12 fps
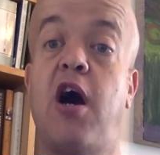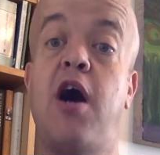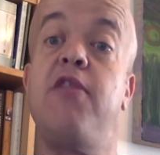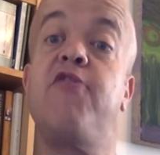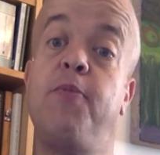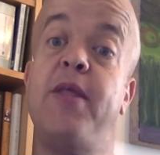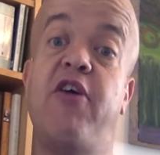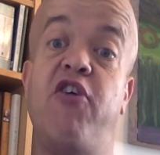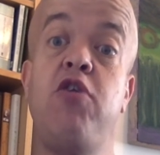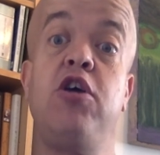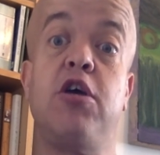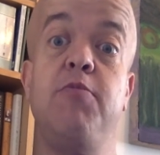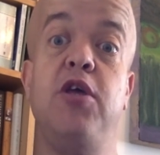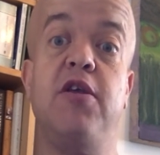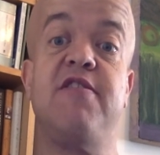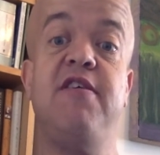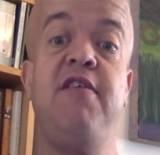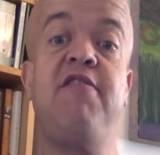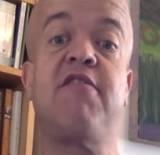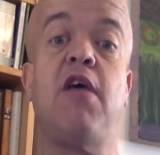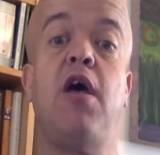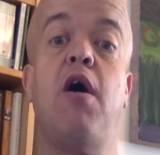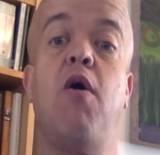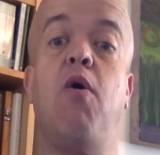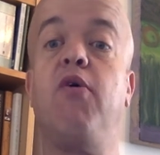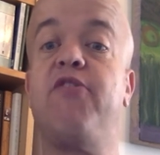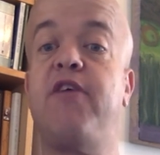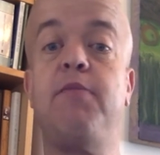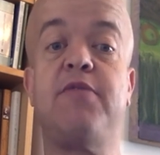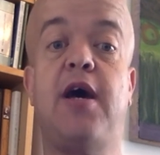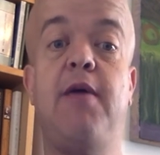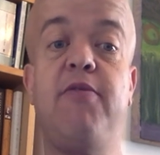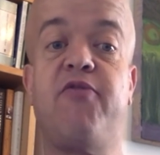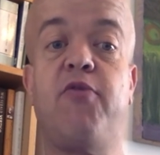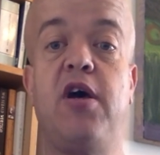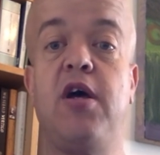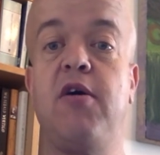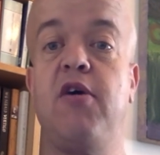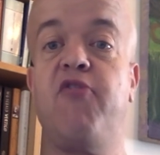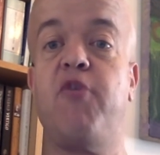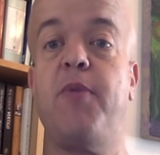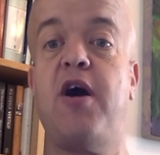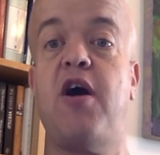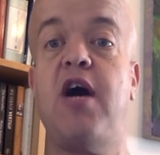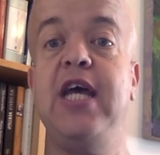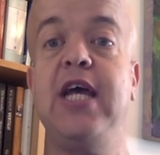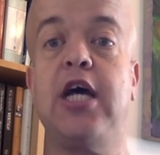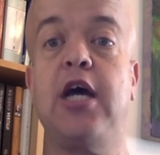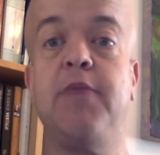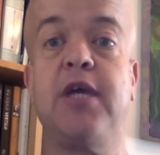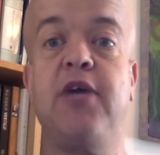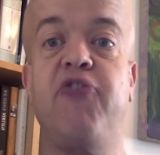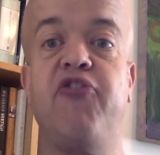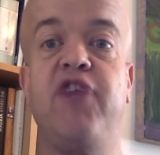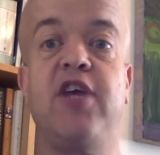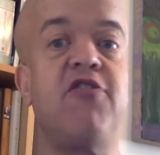either from their own communities or sometimes from a high-income country.